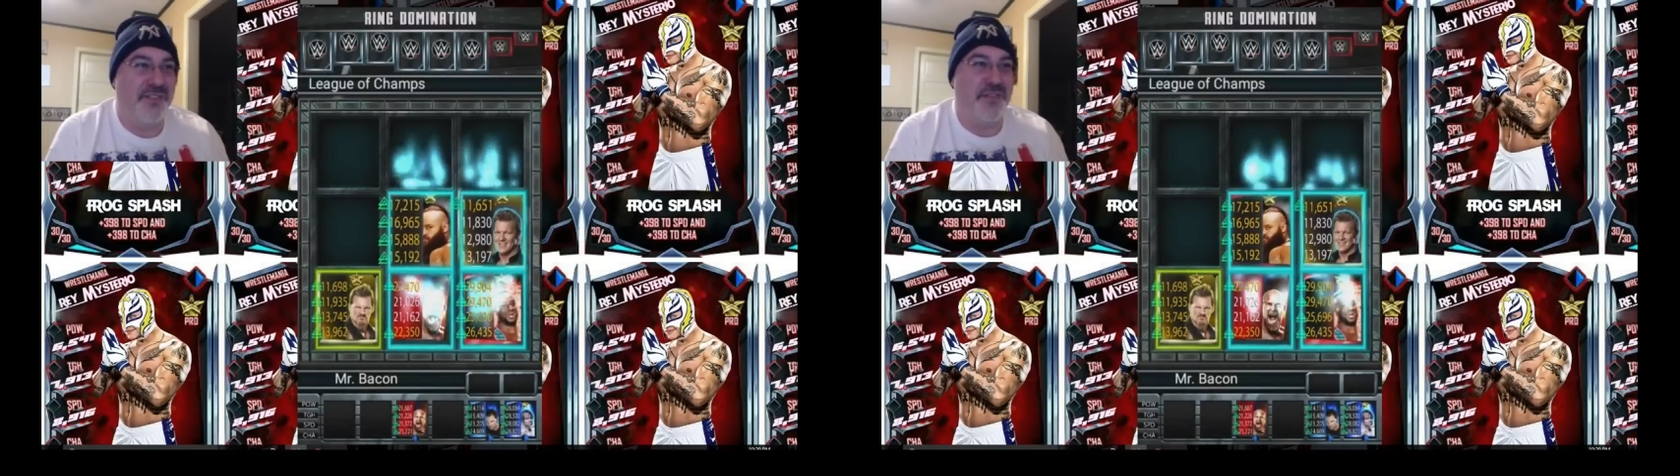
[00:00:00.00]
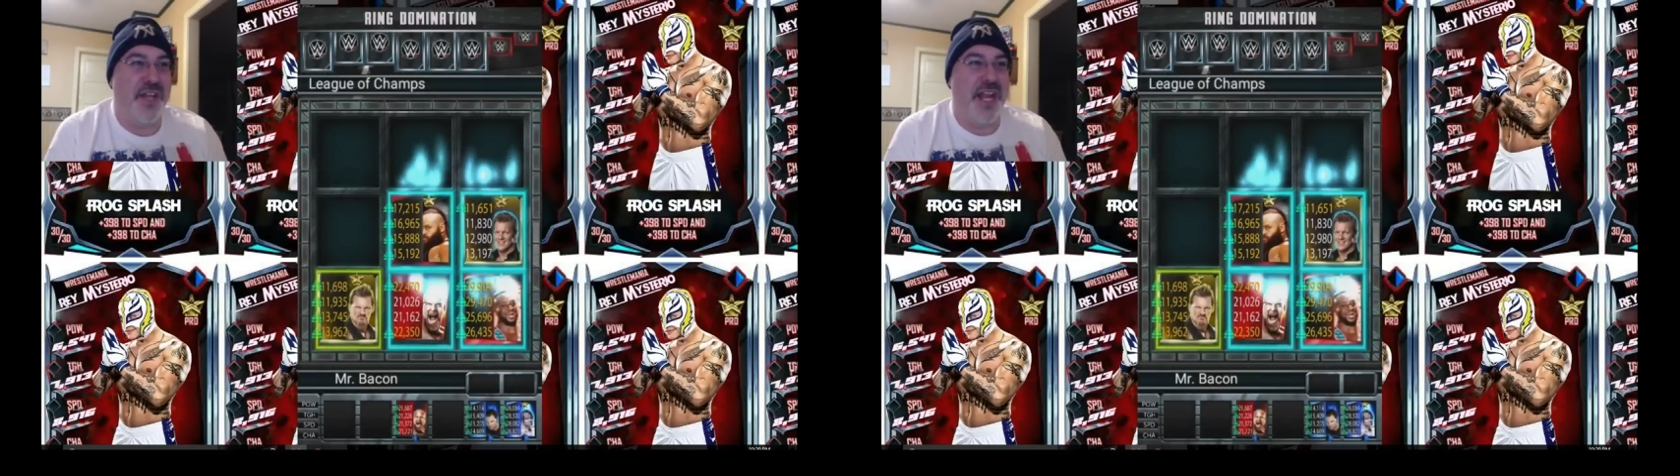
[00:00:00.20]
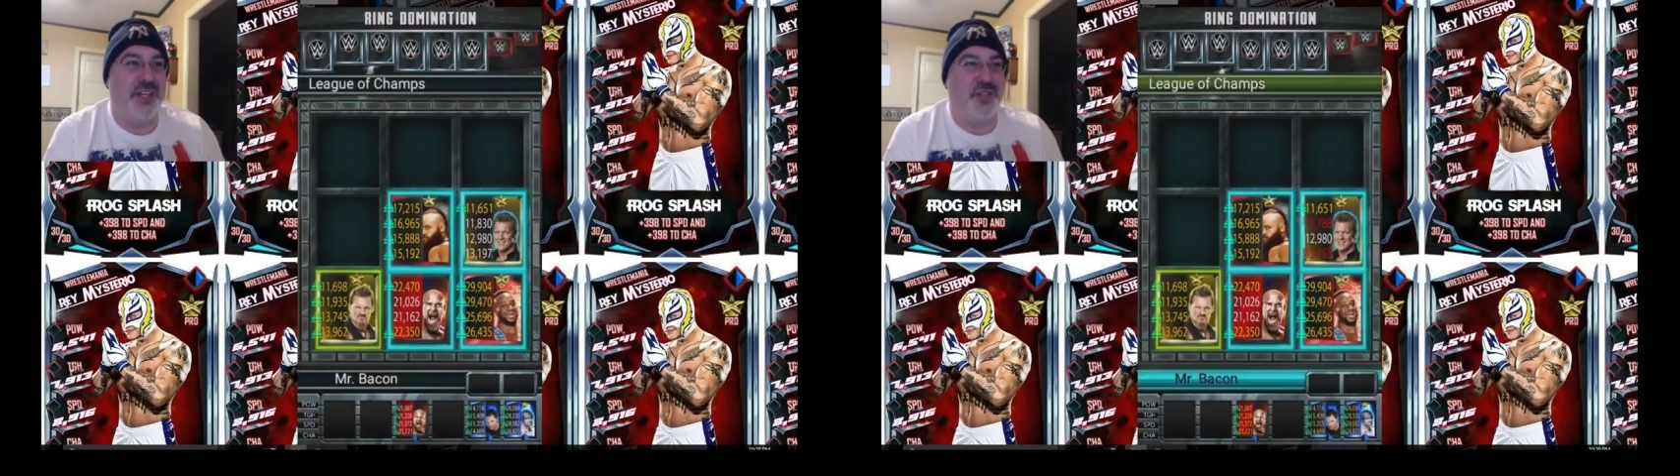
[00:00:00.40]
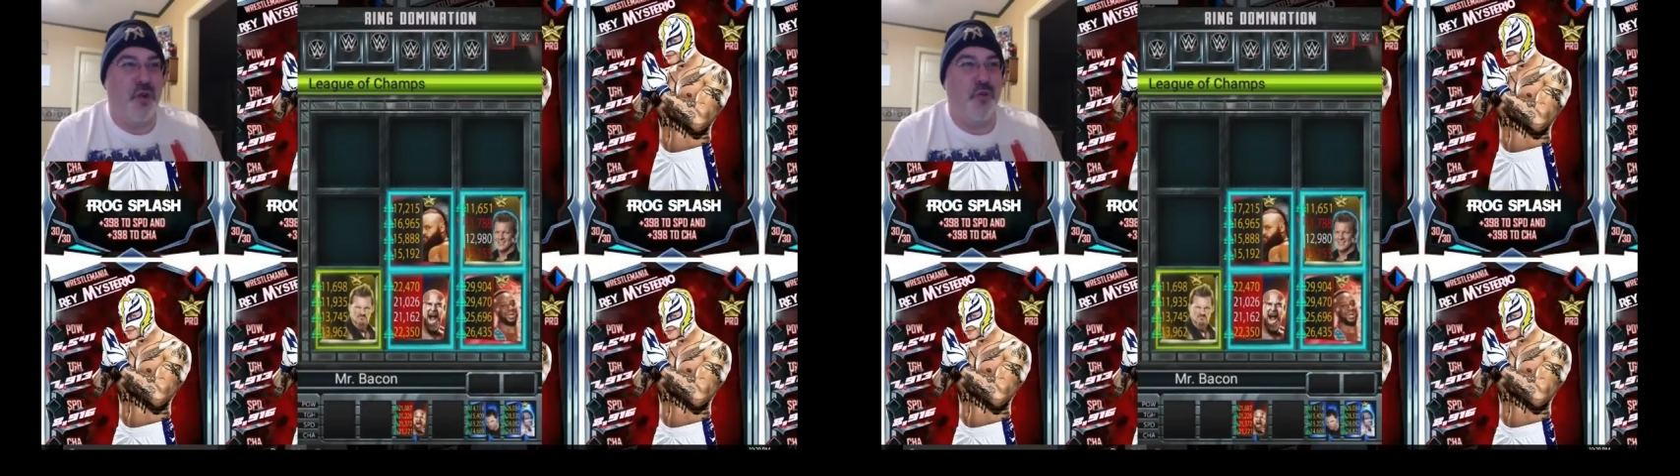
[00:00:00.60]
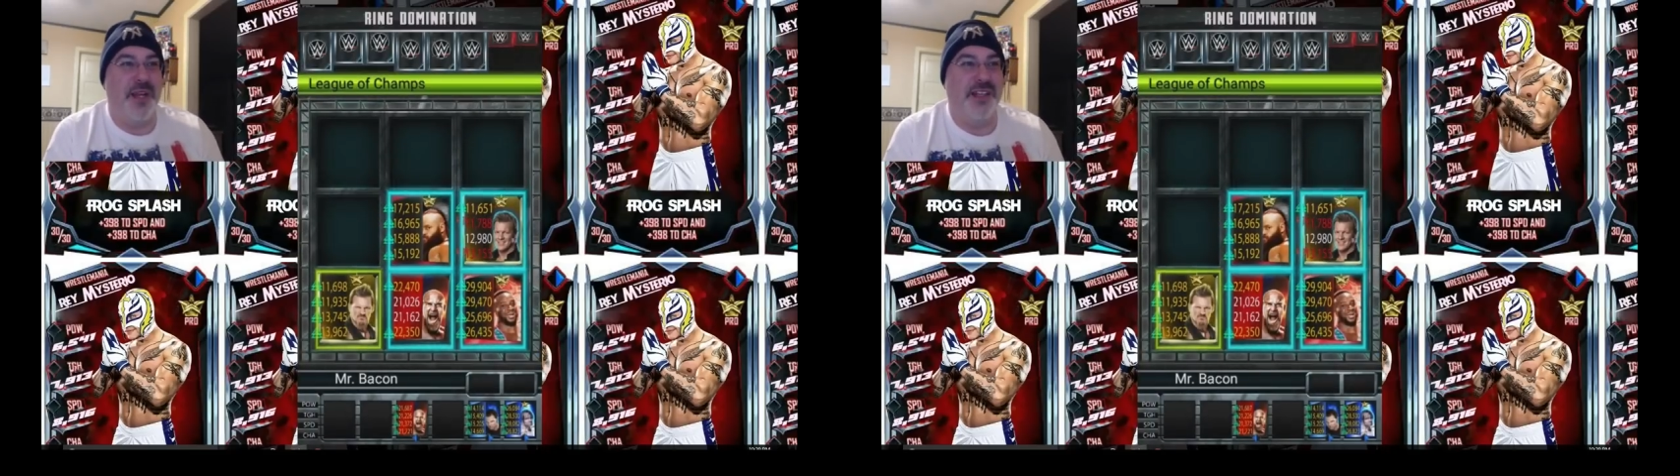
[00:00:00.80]
Flying
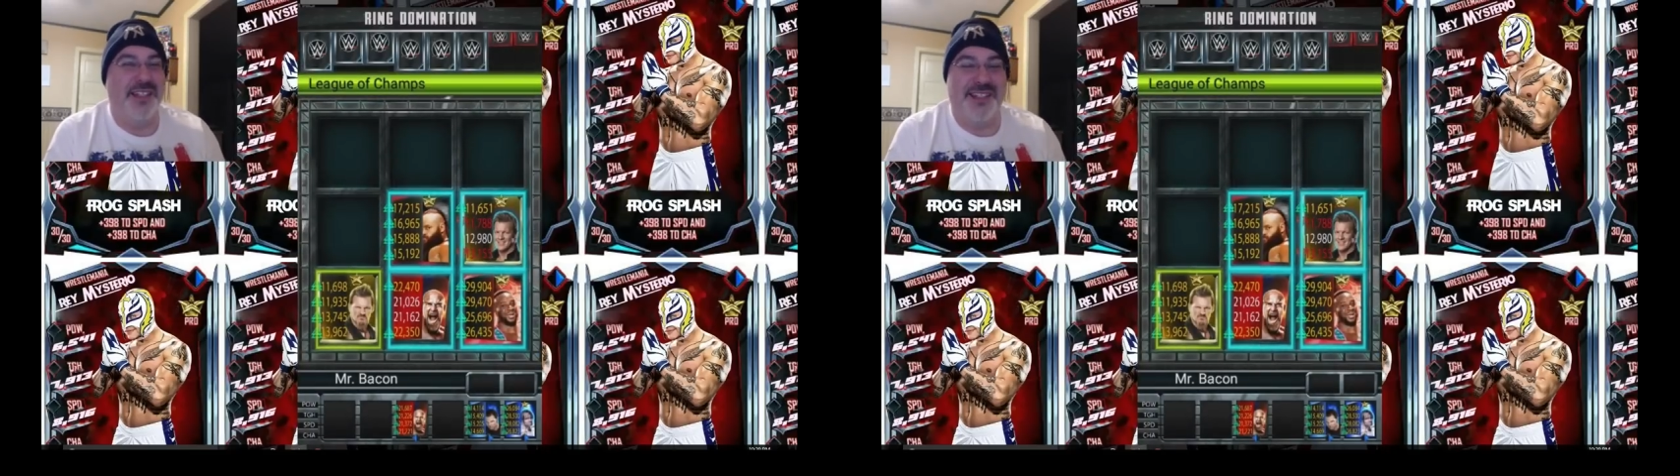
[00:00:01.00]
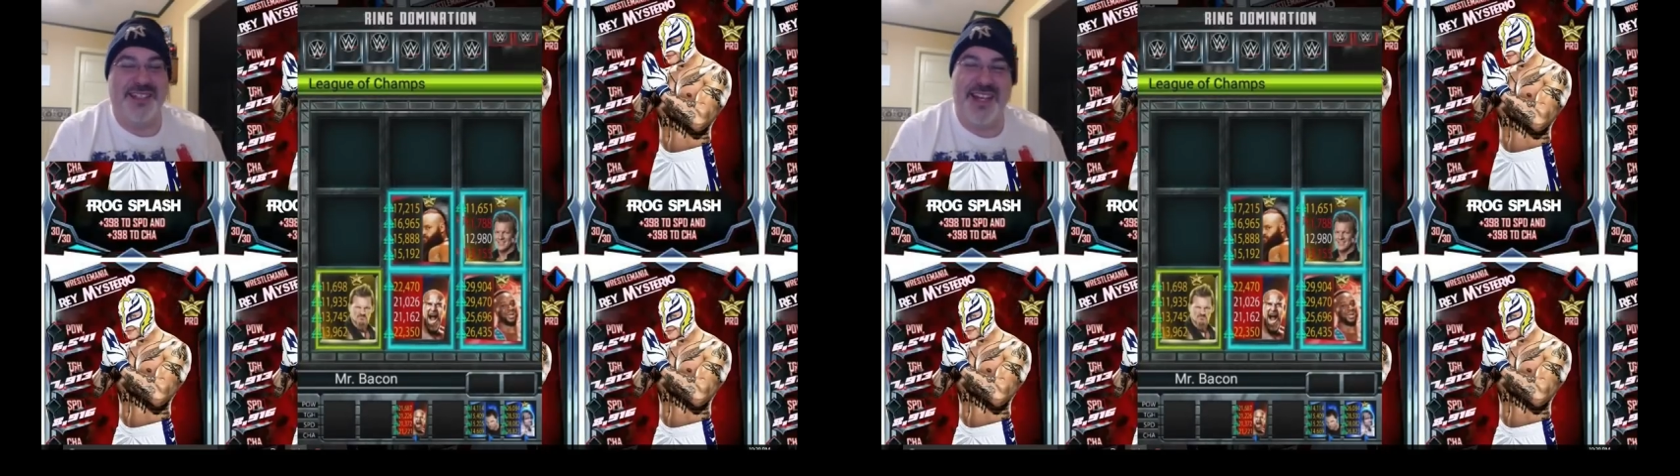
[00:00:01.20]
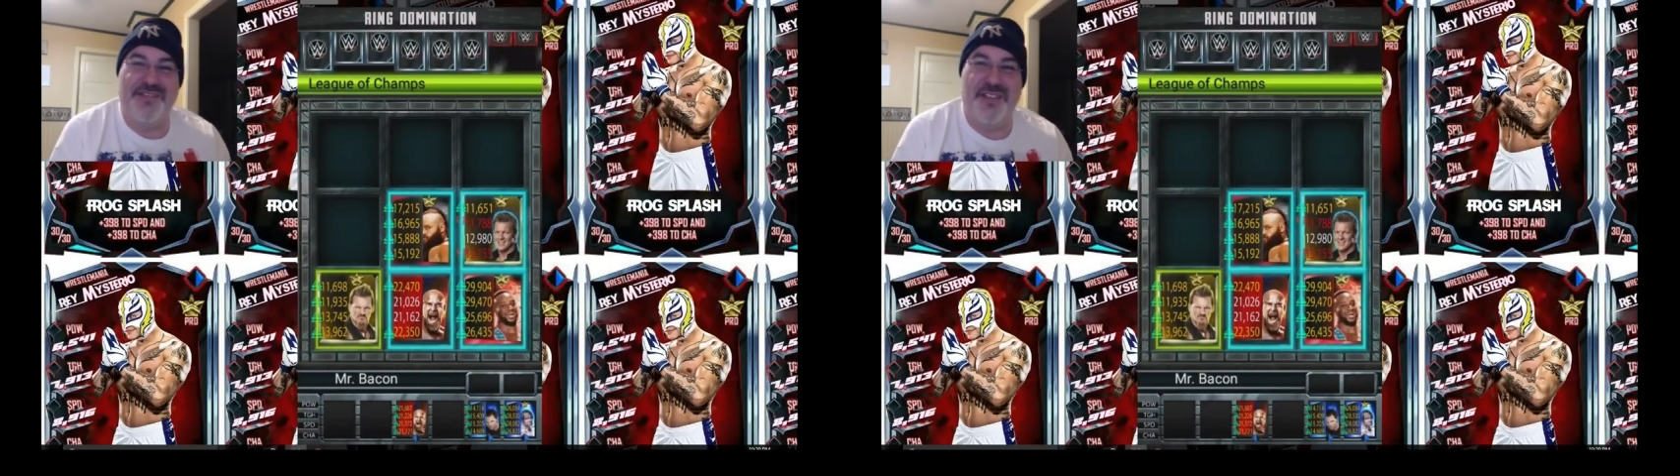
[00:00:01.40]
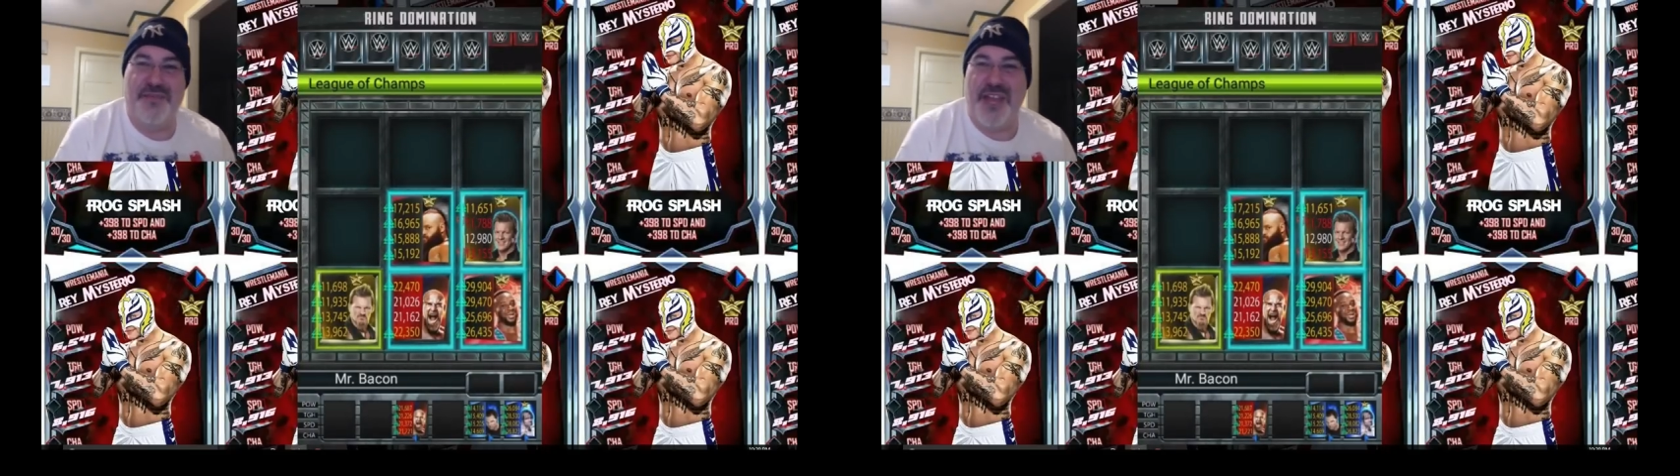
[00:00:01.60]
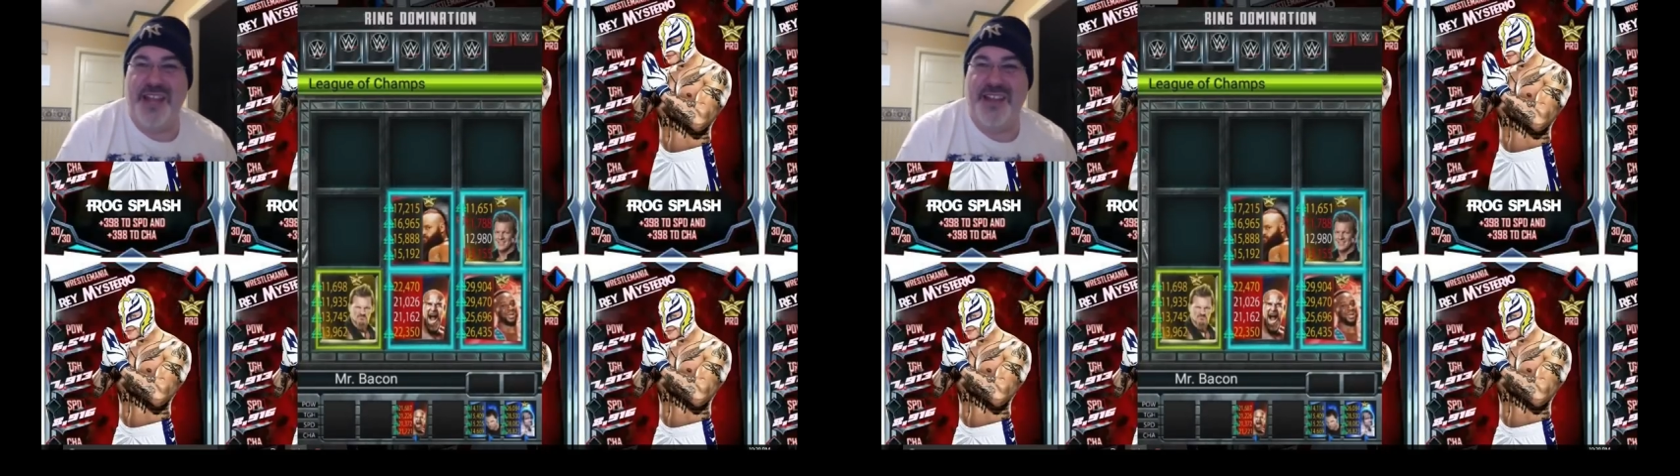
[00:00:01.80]
Strowman instead of the
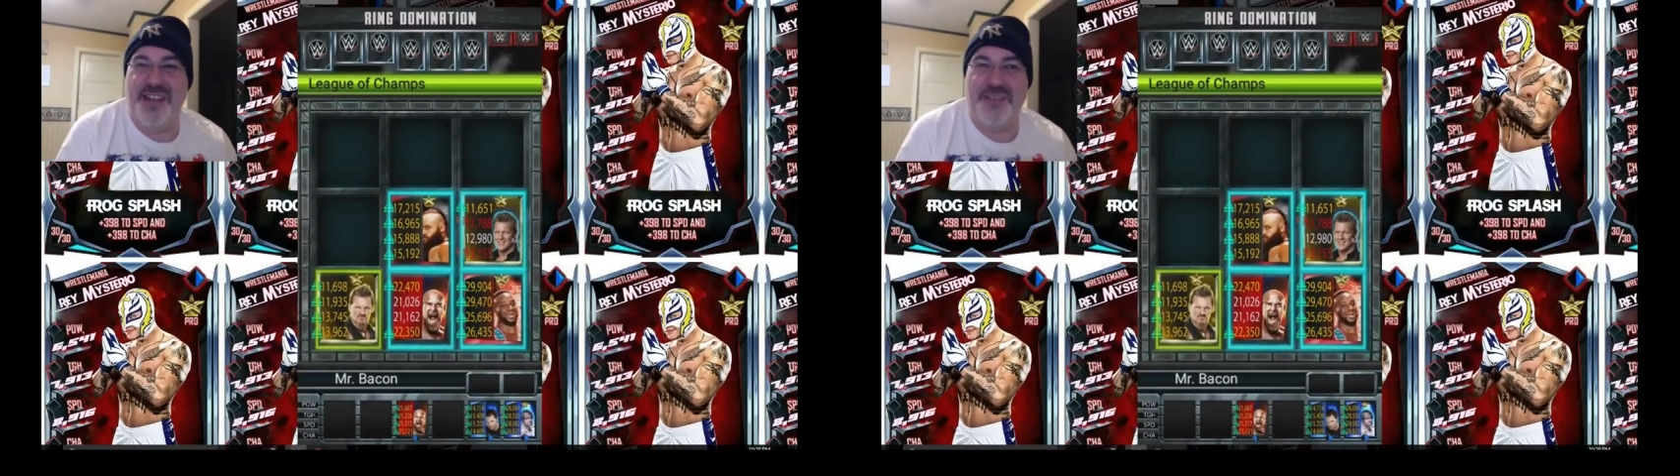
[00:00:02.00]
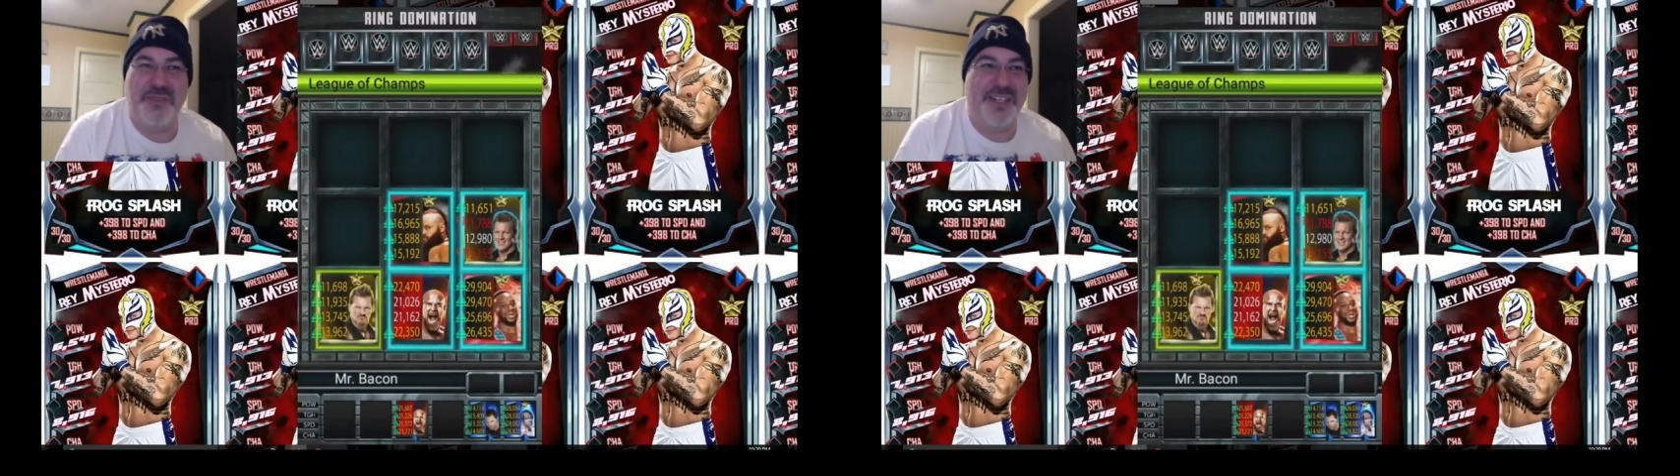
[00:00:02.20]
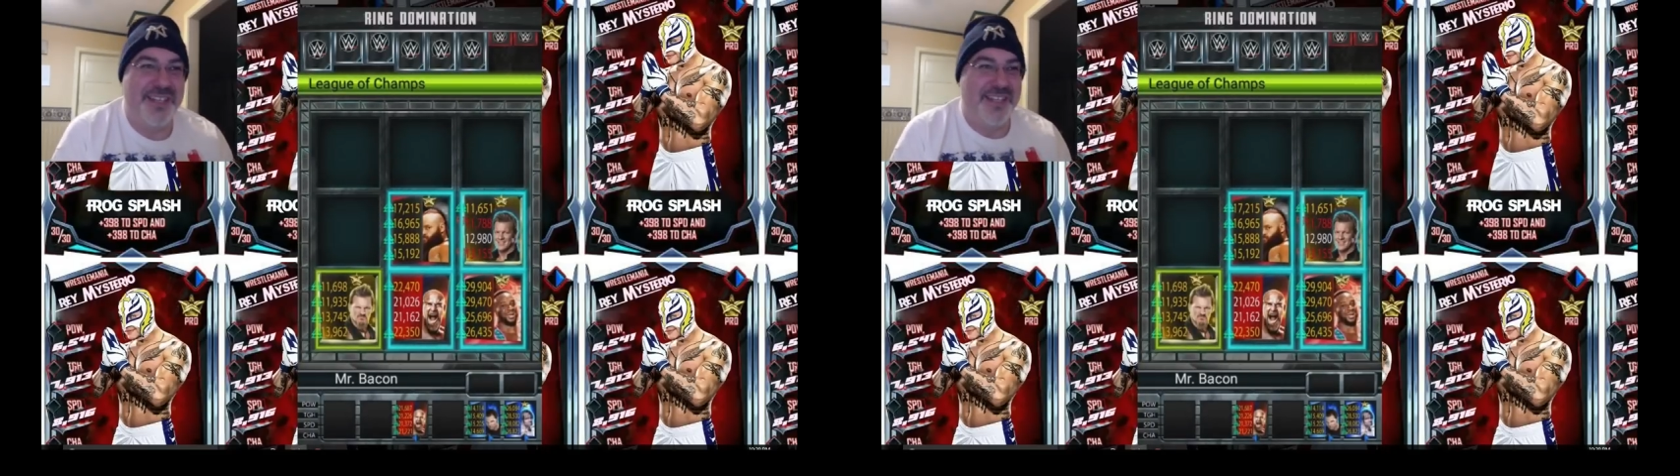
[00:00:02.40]
Flying Dutchman.